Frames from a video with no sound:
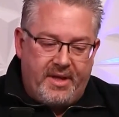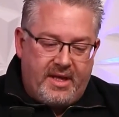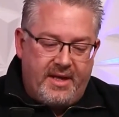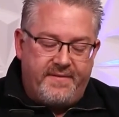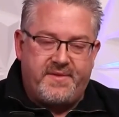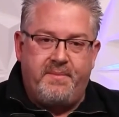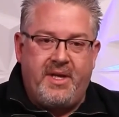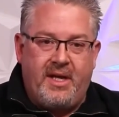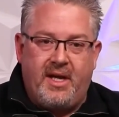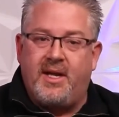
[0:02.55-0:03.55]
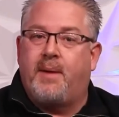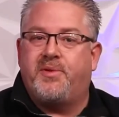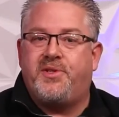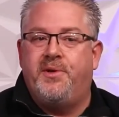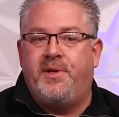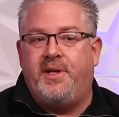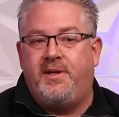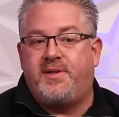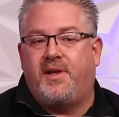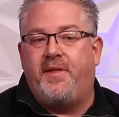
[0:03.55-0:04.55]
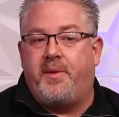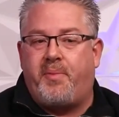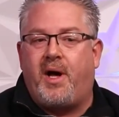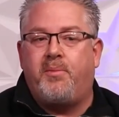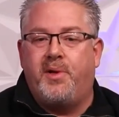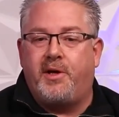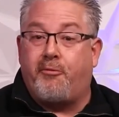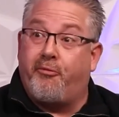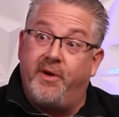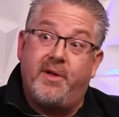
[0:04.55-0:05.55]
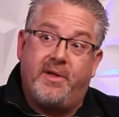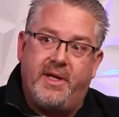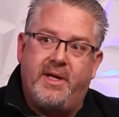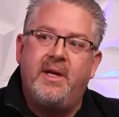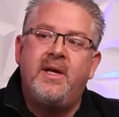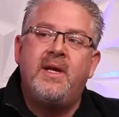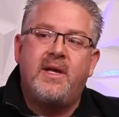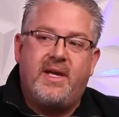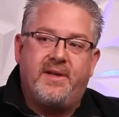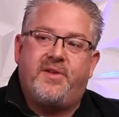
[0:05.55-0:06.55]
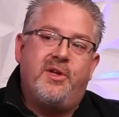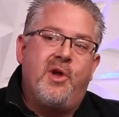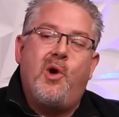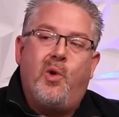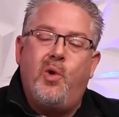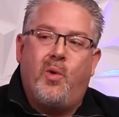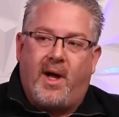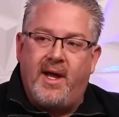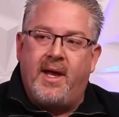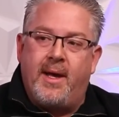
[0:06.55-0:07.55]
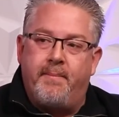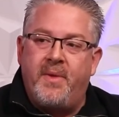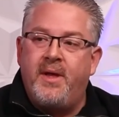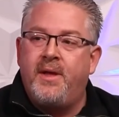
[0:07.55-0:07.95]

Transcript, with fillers: gives me an opportunity to let the public really get to know who I am.